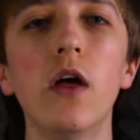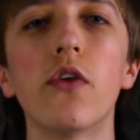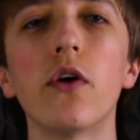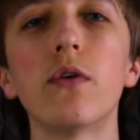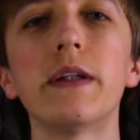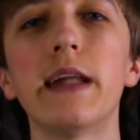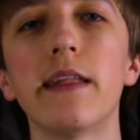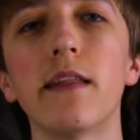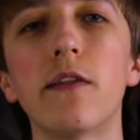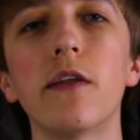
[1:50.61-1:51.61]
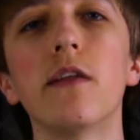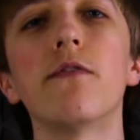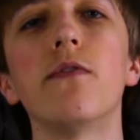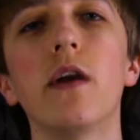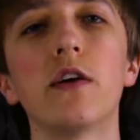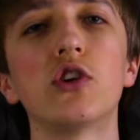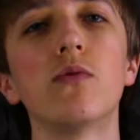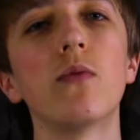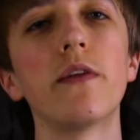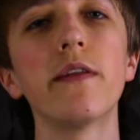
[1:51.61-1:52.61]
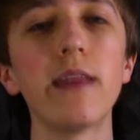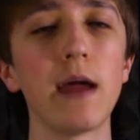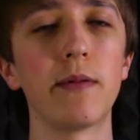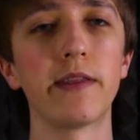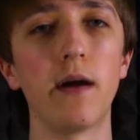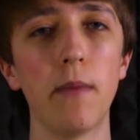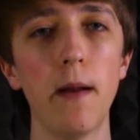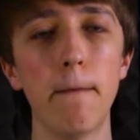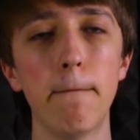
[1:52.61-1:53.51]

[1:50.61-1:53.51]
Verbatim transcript: so that it is flush with the tabletop.